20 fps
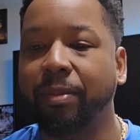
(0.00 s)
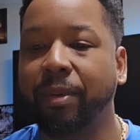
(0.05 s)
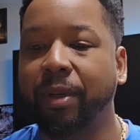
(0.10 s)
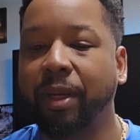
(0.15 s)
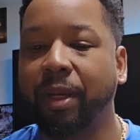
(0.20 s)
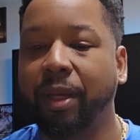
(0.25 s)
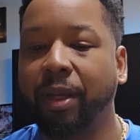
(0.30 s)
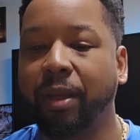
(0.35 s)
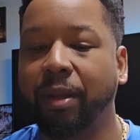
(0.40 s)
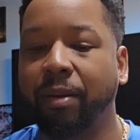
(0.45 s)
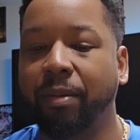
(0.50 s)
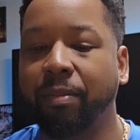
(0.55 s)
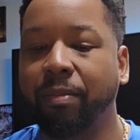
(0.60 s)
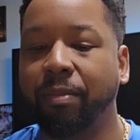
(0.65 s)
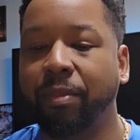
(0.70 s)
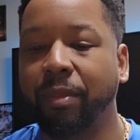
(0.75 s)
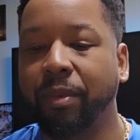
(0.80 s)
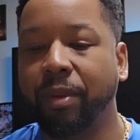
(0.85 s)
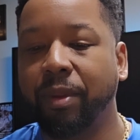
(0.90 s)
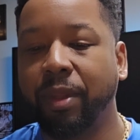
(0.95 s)
and
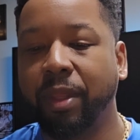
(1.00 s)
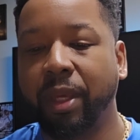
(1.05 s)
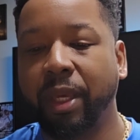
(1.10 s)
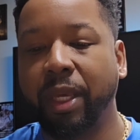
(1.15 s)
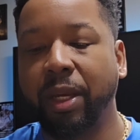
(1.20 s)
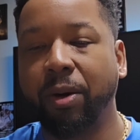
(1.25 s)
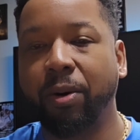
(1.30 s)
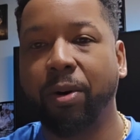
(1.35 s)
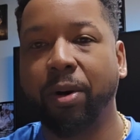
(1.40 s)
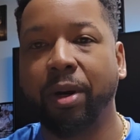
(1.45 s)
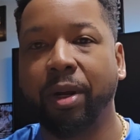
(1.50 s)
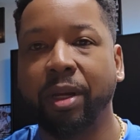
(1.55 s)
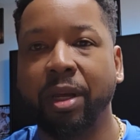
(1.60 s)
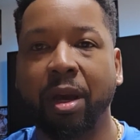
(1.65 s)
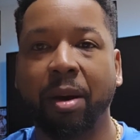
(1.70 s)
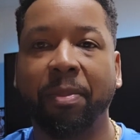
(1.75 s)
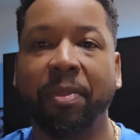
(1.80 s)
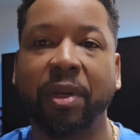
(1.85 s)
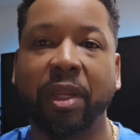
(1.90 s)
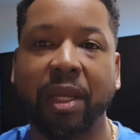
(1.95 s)
they are a
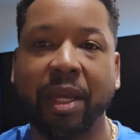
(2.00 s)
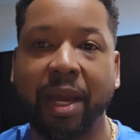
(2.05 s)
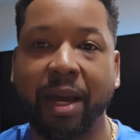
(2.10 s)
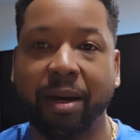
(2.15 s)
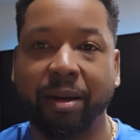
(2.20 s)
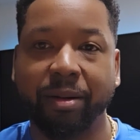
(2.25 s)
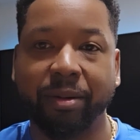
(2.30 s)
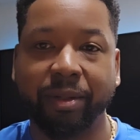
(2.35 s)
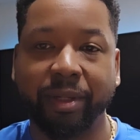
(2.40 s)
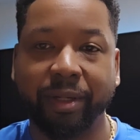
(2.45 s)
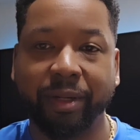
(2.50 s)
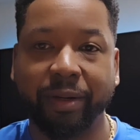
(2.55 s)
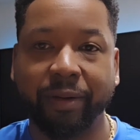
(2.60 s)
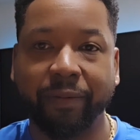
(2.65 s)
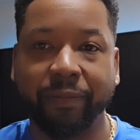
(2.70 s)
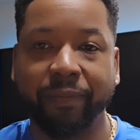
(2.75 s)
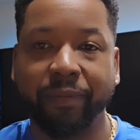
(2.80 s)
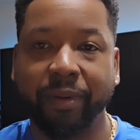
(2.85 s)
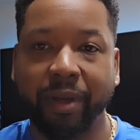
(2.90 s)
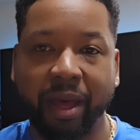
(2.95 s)
company out
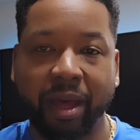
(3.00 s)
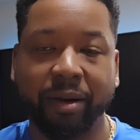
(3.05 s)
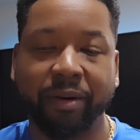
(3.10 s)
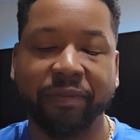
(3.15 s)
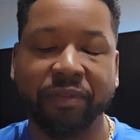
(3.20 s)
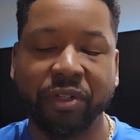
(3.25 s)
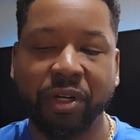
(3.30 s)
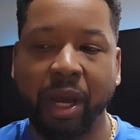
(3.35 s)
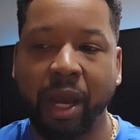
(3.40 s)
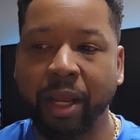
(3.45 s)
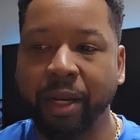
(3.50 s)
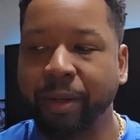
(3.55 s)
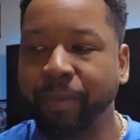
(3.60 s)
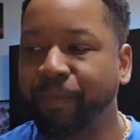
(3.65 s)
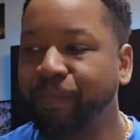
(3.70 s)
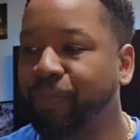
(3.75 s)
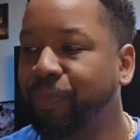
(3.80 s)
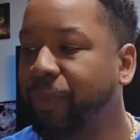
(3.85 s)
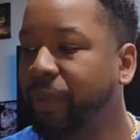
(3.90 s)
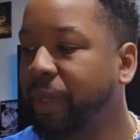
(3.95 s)
of China.
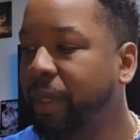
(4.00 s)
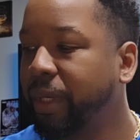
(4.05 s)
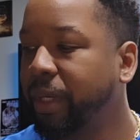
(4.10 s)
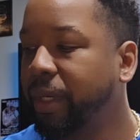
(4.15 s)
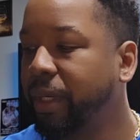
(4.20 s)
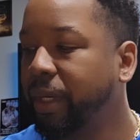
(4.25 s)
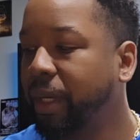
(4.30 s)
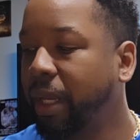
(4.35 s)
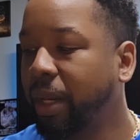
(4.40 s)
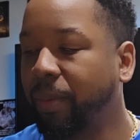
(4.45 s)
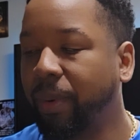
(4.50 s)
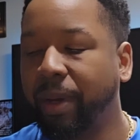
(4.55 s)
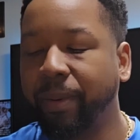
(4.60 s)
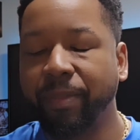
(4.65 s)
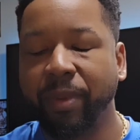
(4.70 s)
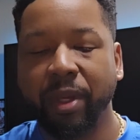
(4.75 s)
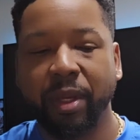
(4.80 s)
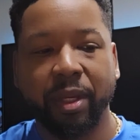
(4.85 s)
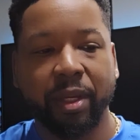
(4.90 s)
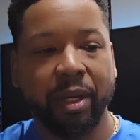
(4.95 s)
Anyway,
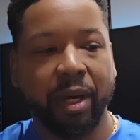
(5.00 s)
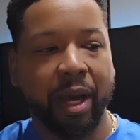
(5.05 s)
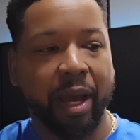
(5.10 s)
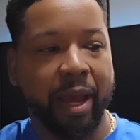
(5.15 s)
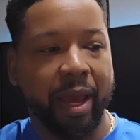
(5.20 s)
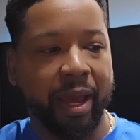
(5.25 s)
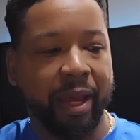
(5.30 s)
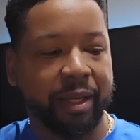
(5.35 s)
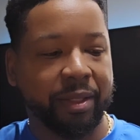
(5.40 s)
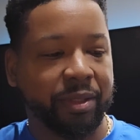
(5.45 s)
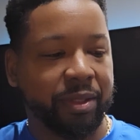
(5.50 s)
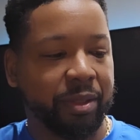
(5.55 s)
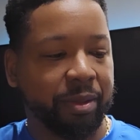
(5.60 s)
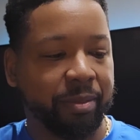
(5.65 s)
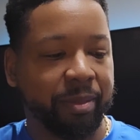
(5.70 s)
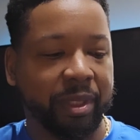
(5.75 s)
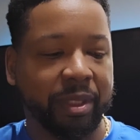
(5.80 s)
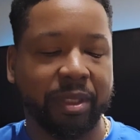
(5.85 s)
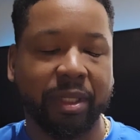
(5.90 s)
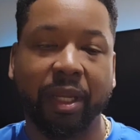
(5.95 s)
I asked
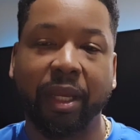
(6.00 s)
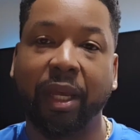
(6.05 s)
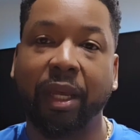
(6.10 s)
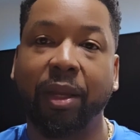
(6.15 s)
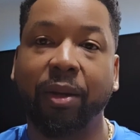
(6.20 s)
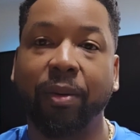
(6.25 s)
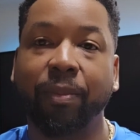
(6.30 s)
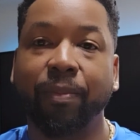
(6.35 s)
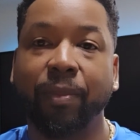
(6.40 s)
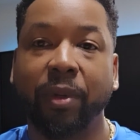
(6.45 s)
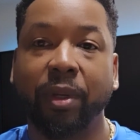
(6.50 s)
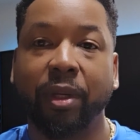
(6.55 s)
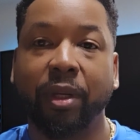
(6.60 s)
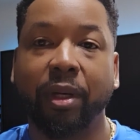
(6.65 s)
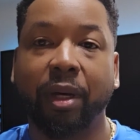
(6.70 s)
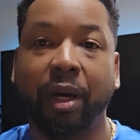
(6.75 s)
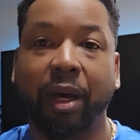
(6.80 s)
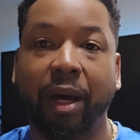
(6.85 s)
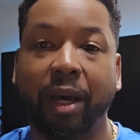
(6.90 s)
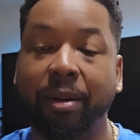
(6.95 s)
them. I said, "Hey,
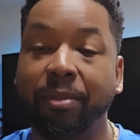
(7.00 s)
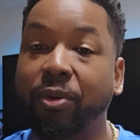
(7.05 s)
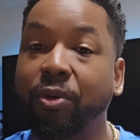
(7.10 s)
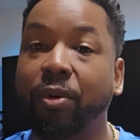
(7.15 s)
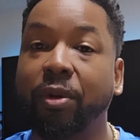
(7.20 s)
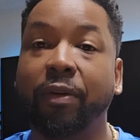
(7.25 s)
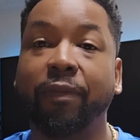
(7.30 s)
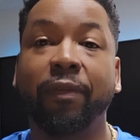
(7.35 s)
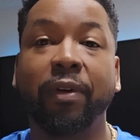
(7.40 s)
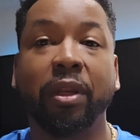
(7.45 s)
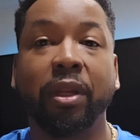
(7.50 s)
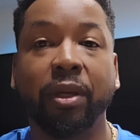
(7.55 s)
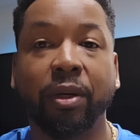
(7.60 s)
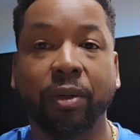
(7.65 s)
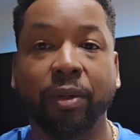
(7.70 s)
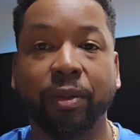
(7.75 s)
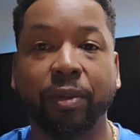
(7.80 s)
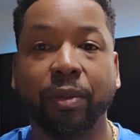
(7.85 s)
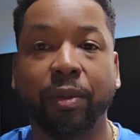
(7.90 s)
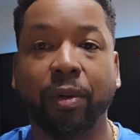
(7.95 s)
I'm doing a
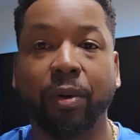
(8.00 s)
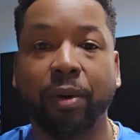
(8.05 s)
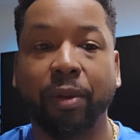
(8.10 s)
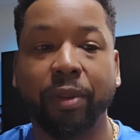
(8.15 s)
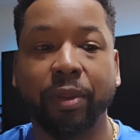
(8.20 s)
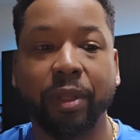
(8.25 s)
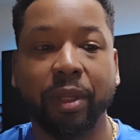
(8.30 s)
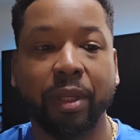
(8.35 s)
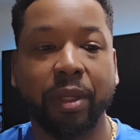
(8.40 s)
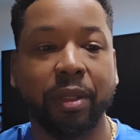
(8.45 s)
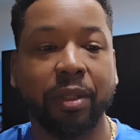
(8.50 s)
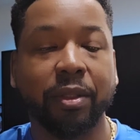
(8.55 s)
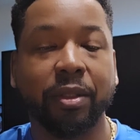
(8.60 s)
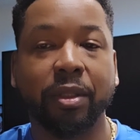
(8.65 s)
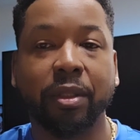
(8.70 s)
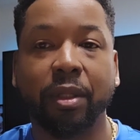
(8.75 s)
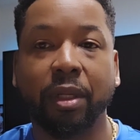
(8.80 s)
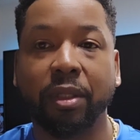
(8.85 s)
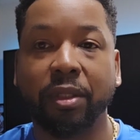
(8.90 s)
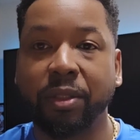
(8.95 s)
video on
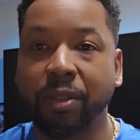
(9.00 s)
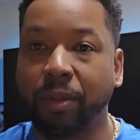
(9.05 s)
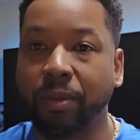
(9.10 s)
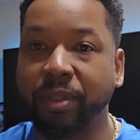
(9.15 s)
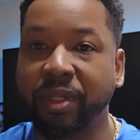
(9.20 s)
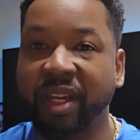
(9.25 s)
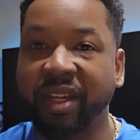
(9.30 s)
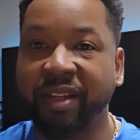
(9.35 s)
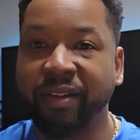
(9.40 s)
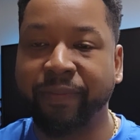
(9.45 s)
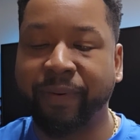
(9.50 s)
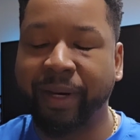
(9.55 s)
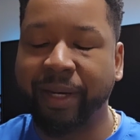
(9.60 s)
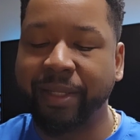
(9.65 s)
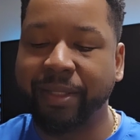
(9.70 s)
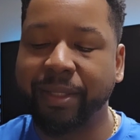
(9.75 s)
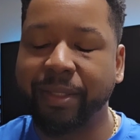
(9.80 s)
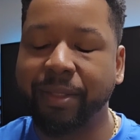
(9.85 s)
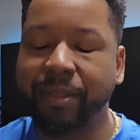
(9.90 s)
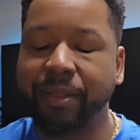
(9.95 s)
these Sotac
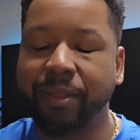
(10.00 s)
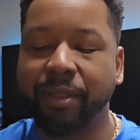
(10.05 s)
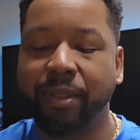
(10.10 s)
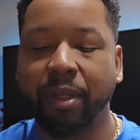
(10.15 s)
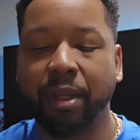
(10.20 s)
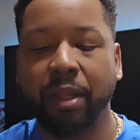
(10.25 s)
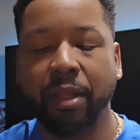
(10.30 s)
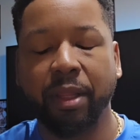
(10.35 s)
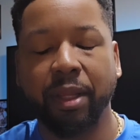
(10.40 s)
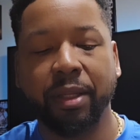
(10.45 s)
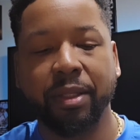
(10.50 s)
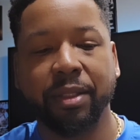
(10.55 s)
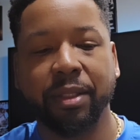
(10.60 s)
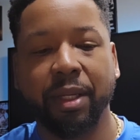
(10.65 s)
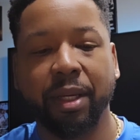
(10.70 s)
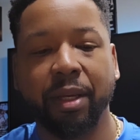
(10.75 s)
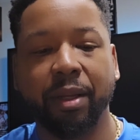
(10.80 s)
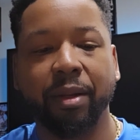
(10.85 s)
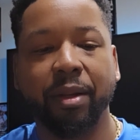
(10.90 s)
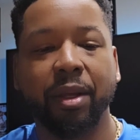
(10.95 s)
devices," and they
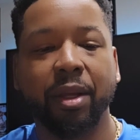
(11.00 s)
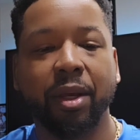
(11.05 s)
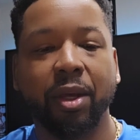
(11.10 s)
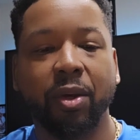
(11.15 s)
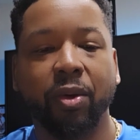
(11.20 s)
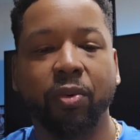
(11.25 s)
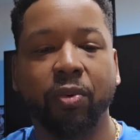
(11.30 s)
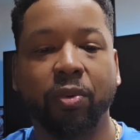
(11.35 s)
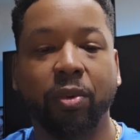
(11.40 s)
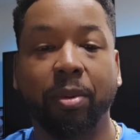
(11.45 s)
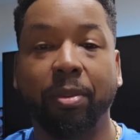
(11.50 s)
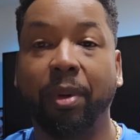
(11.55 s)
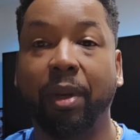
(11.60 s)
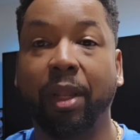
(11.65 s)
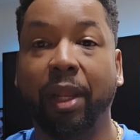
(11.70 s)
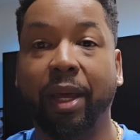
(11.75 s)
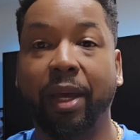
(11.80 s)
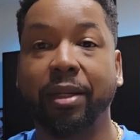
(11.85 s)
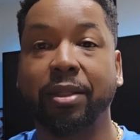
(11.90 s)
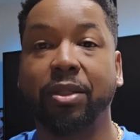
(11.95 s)
said, "We'd be
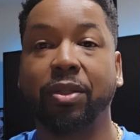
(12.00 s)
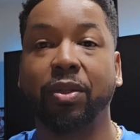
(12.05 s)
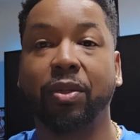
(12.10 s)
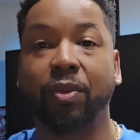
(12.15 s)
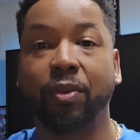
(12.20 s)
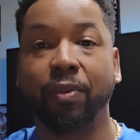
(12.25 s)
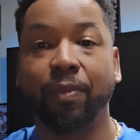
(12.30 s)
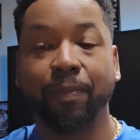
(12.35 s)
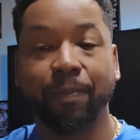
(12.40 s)
glad to